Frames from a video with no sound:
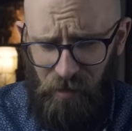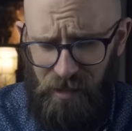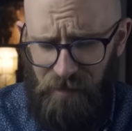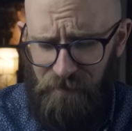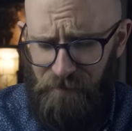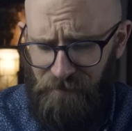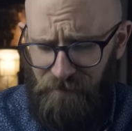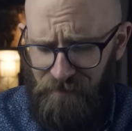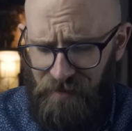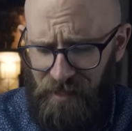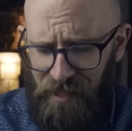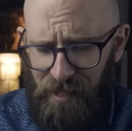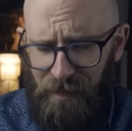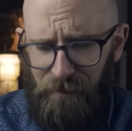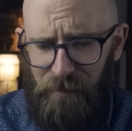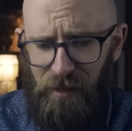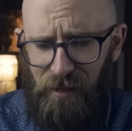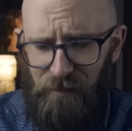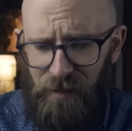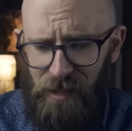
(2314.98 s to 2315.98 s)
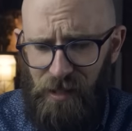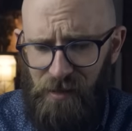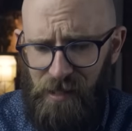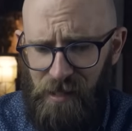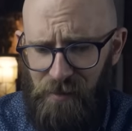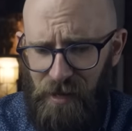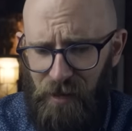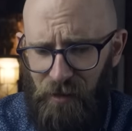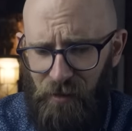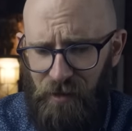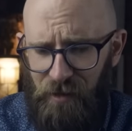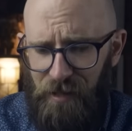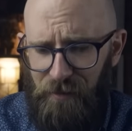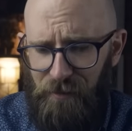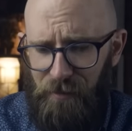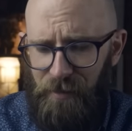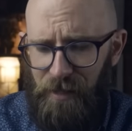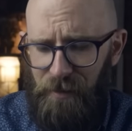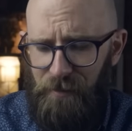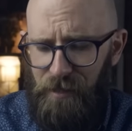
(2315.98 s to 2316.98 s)
one and I'm confused about all the
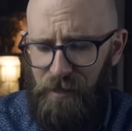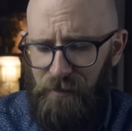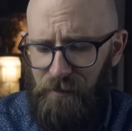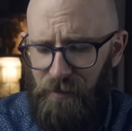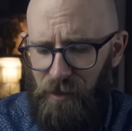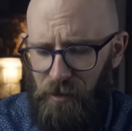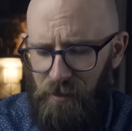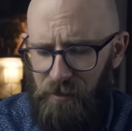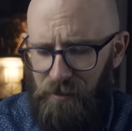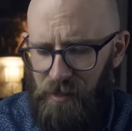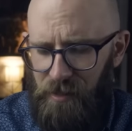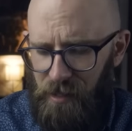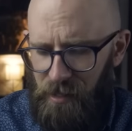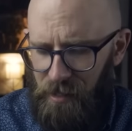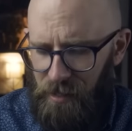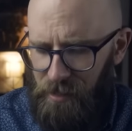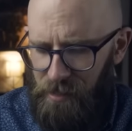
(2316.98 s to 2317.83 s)
different people involved.